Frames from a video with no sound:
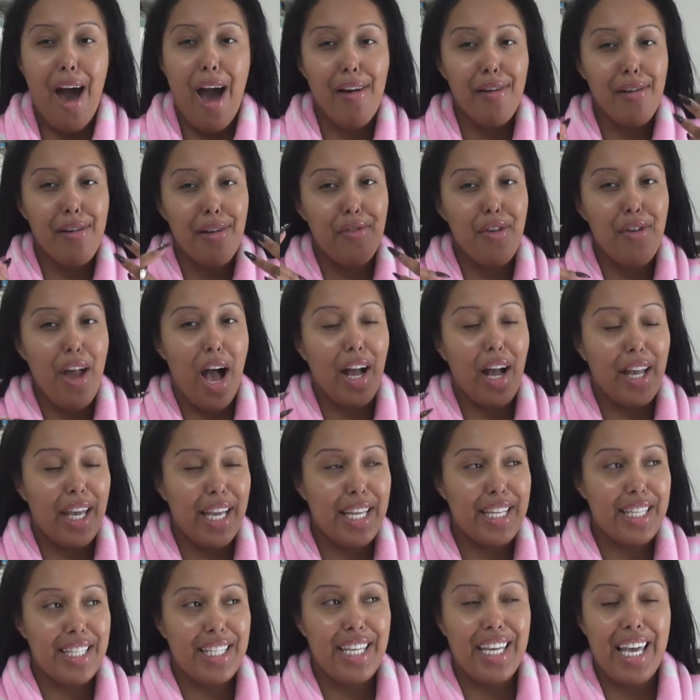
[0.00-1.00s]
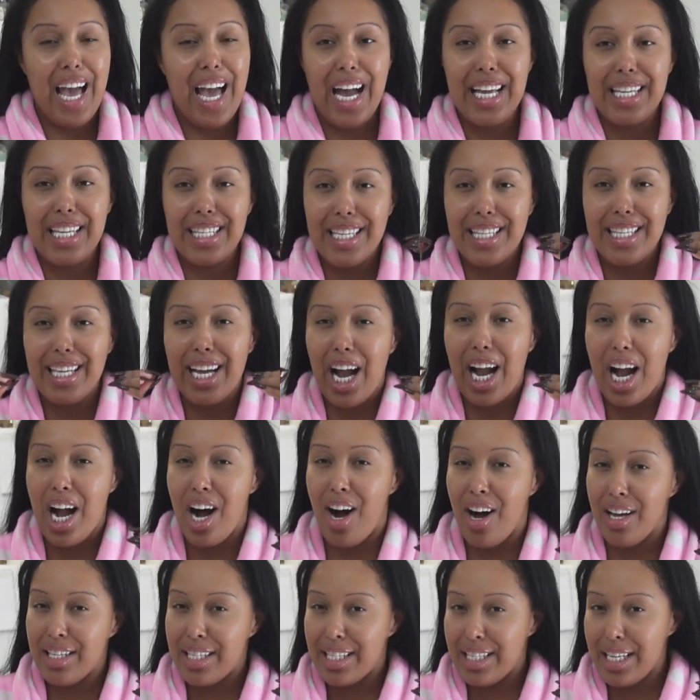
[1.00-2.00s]
don't know if y'all can see. I see the
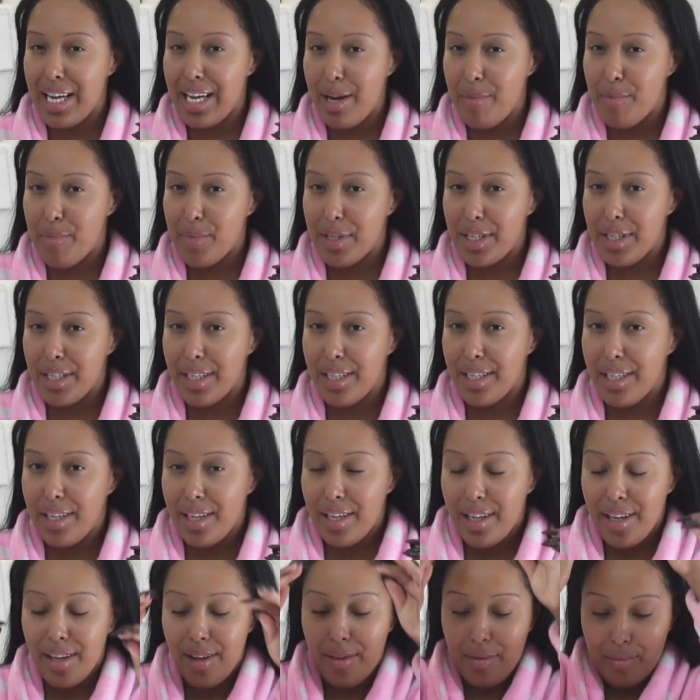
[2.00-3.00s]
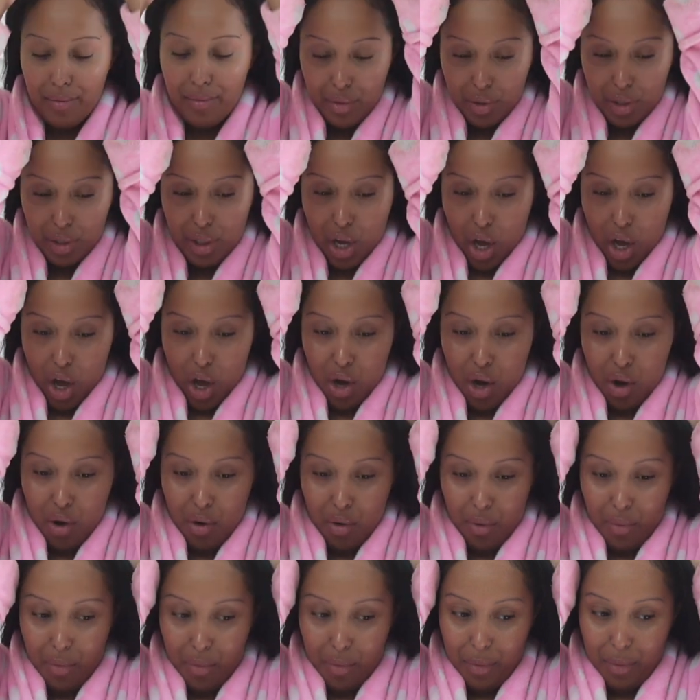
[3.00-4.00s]
concept, you
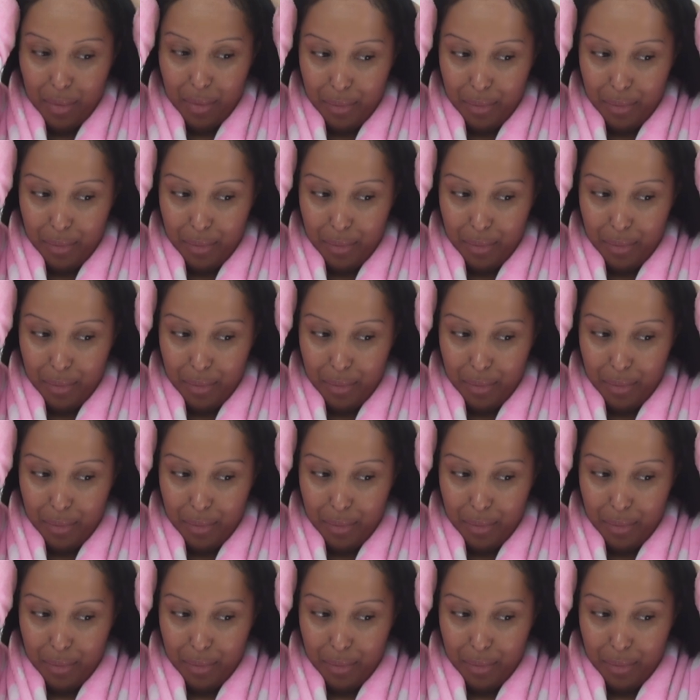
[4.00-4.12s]
know,